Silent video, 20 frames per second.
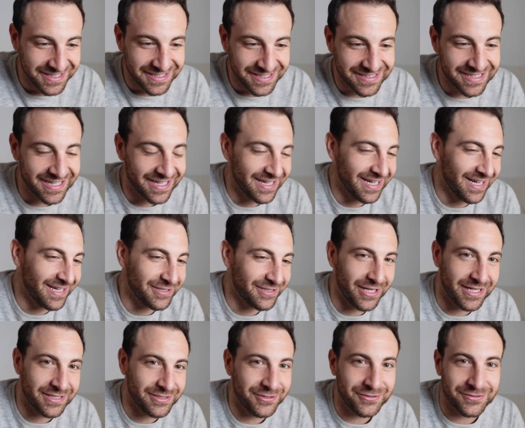Yeah,
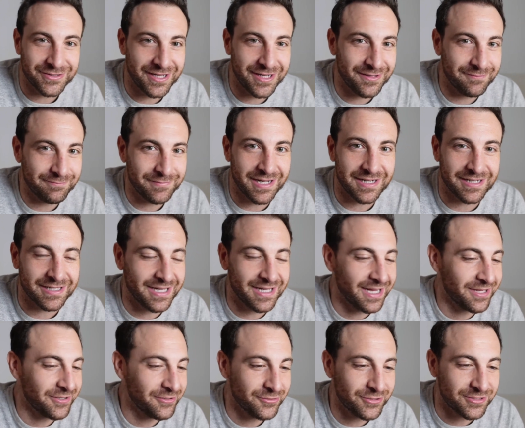I'm not a
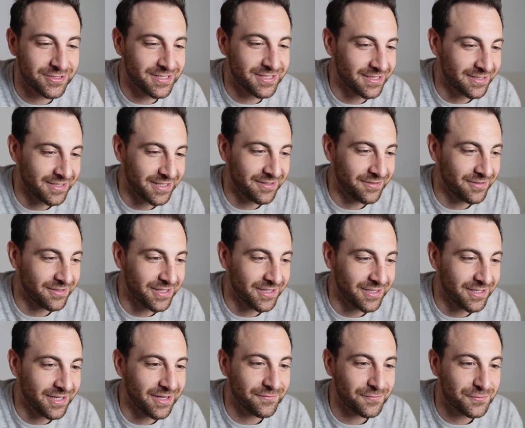guy who looks like they
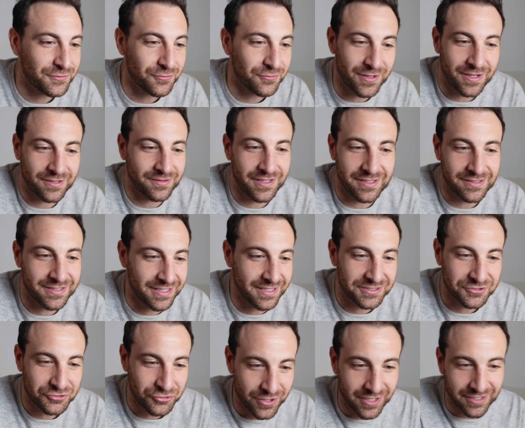have they take
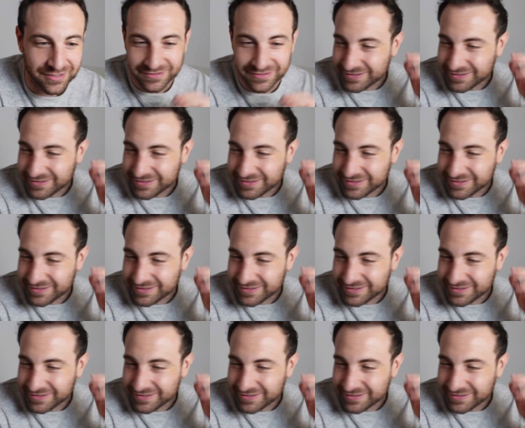trend,